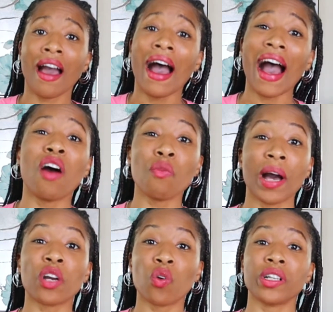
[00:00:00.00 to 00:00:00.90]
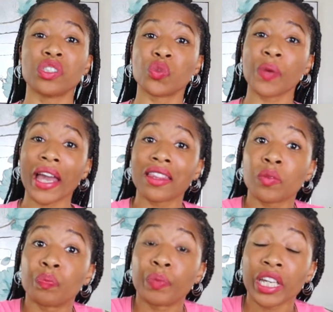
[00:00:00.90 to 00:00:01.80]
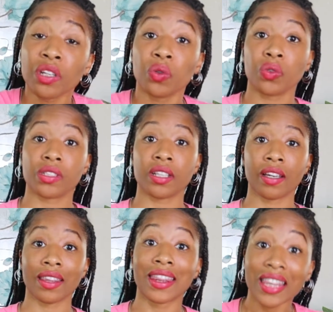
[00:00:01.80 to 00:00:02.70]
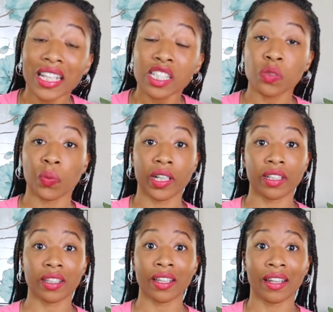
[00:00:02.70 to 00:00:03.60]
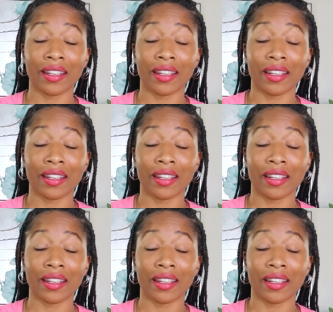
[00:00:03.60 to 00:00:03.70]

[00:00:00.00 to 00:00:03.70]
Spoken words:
How am I going to pay the bills this month,